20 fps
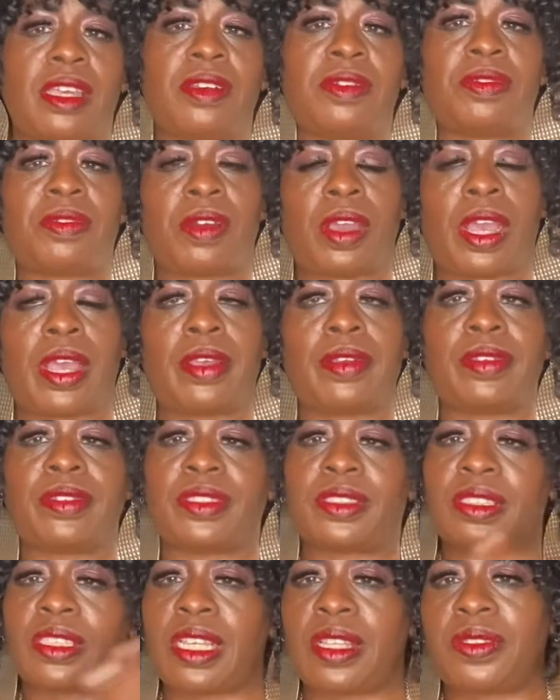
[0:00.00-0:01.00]
right?
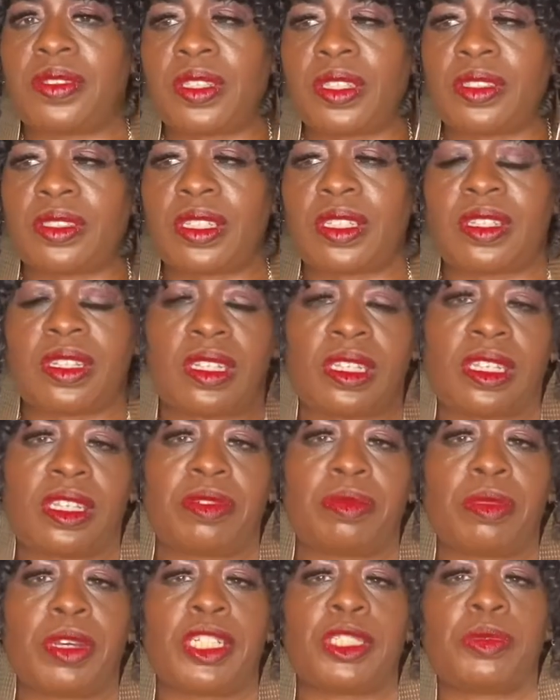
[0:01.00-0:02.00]
Cynthia didn't give
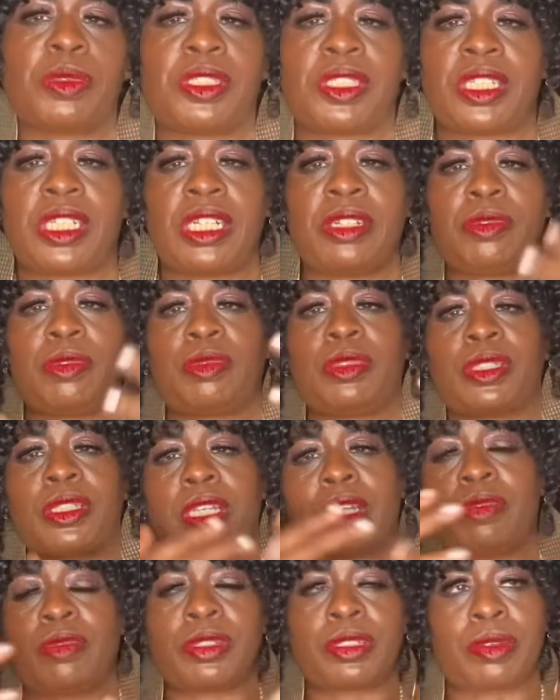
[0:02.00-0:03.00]
much, but it
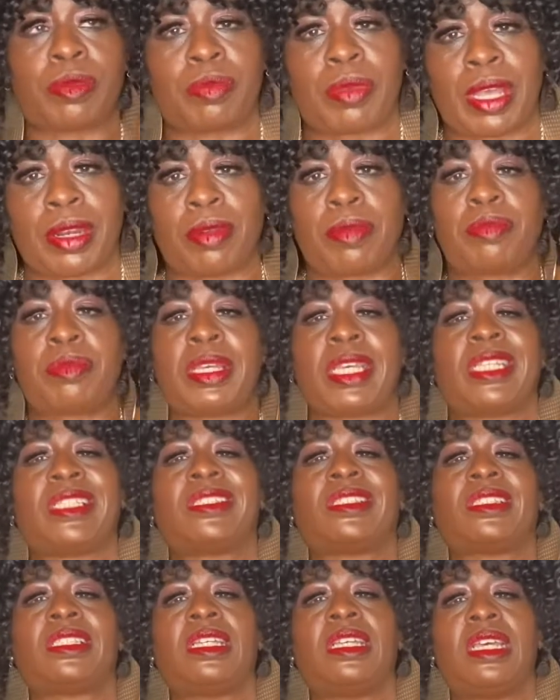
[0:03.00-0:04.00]
was a better
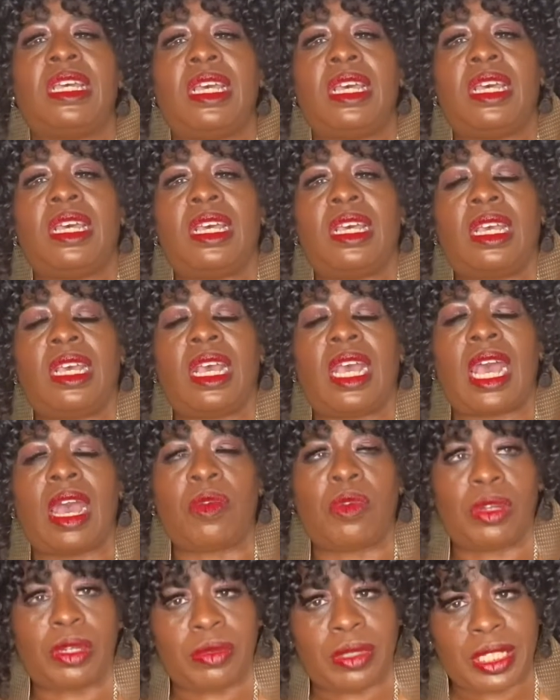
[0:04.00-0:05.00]
mix. I
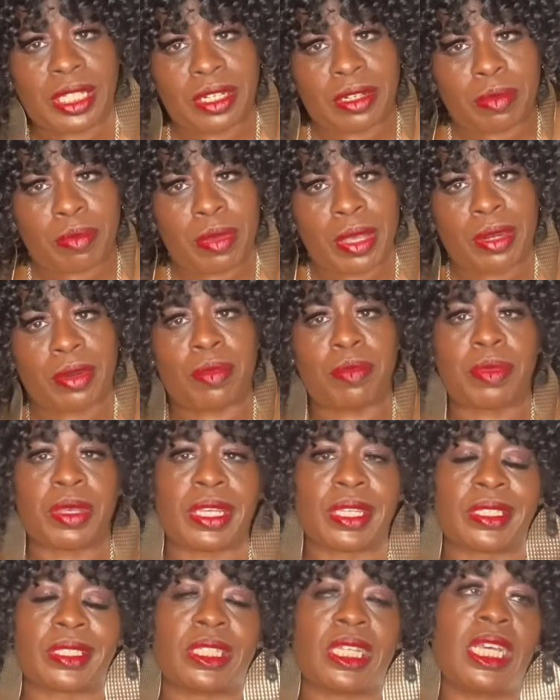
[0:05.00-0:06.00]
want them to get a better
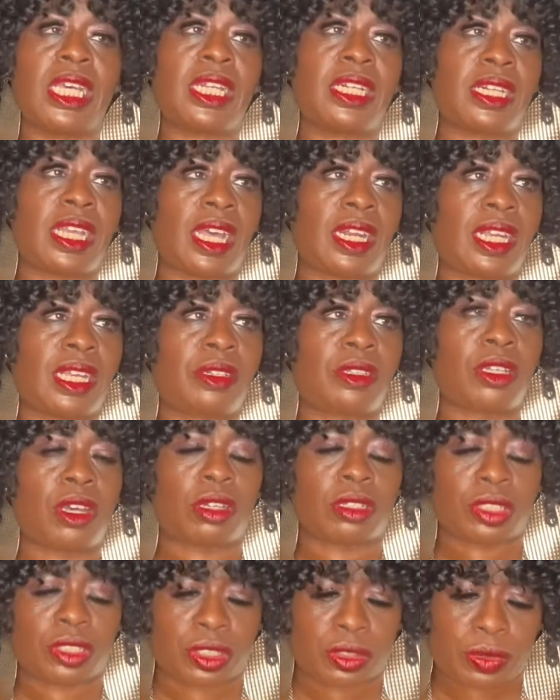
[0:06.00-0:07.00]
mix. Now, they
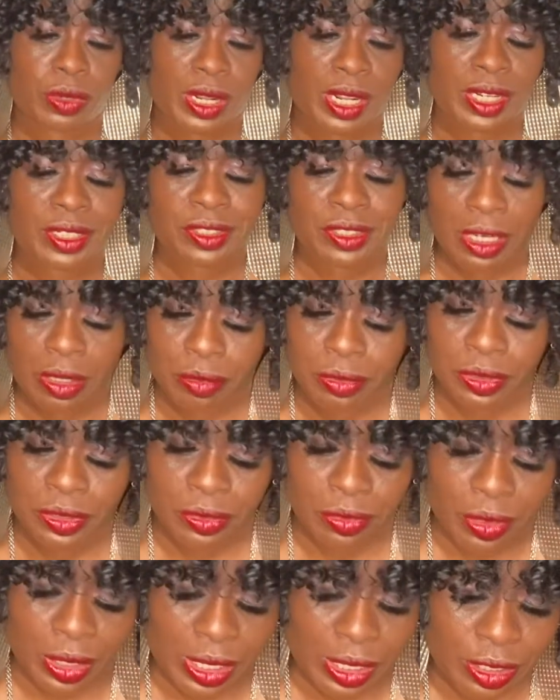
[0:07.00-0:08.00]
talked to Sheree and
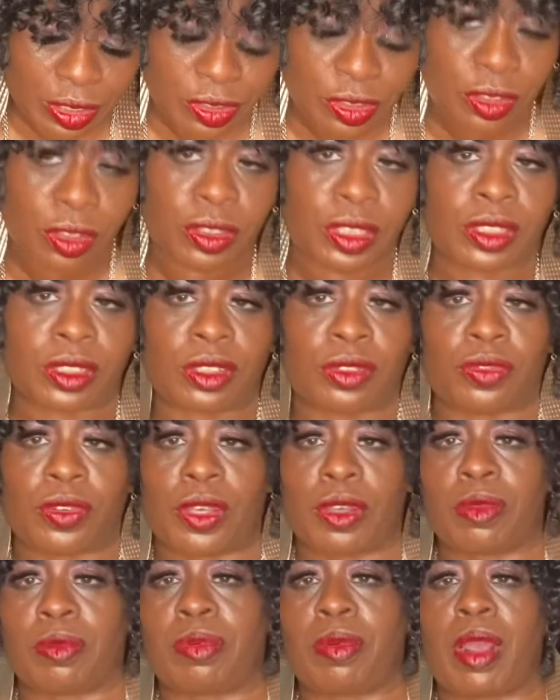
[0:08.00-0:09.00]
Sheree, because, you know, this is
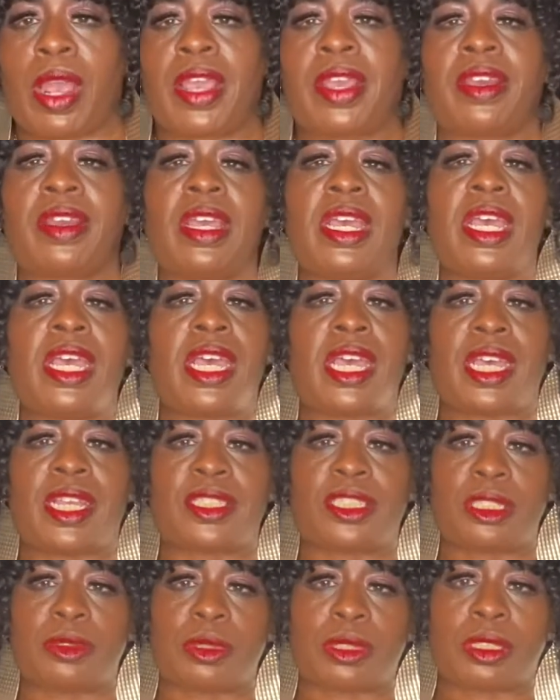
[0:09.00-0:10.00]
filmed prior. And
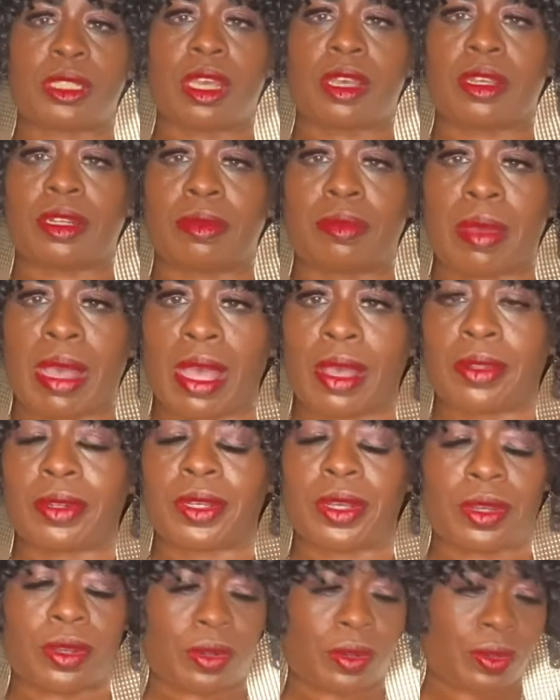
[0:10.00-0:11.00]
she was talking about
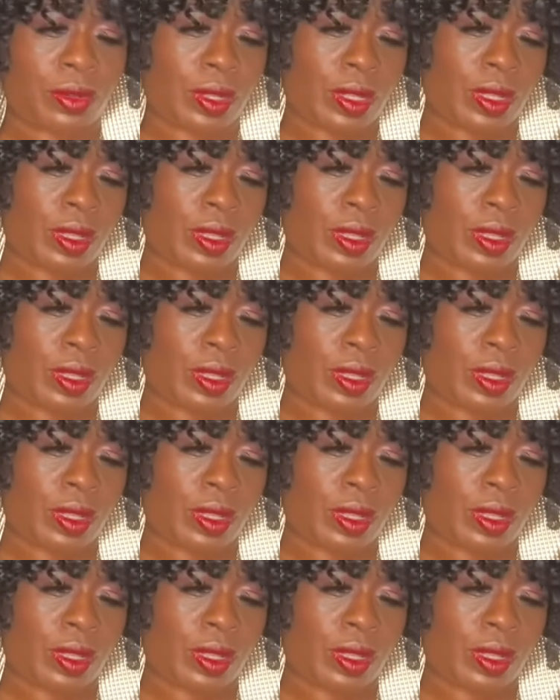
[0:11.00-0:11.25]
her,